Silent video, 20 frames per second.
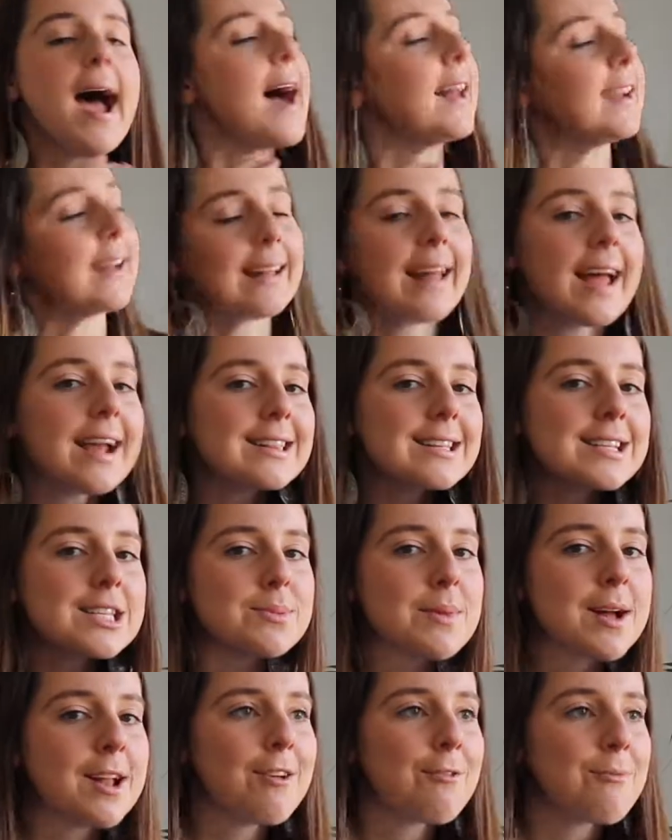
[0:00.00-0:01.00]
and I like the
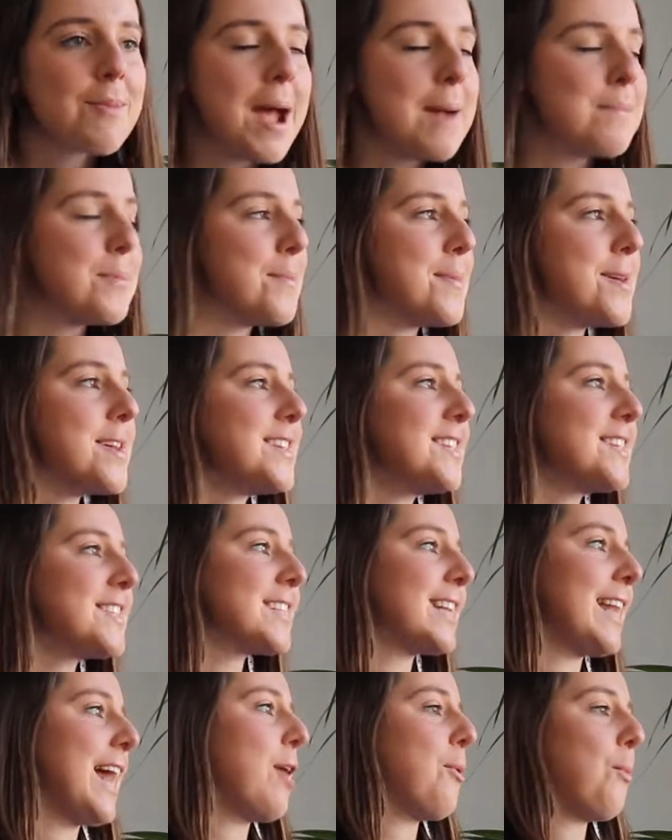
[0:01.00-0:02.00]
smell of
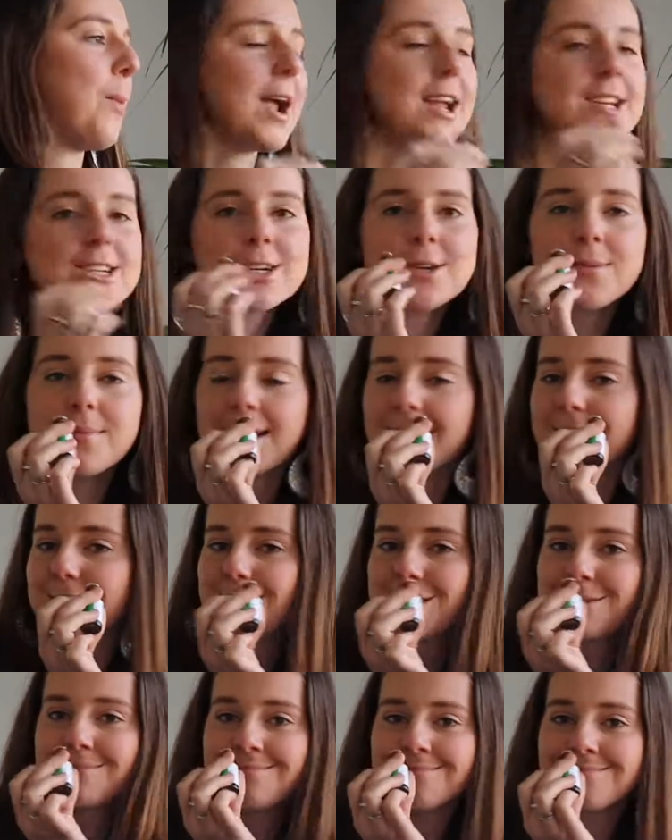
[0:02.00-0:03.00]
peppermint, like way too much.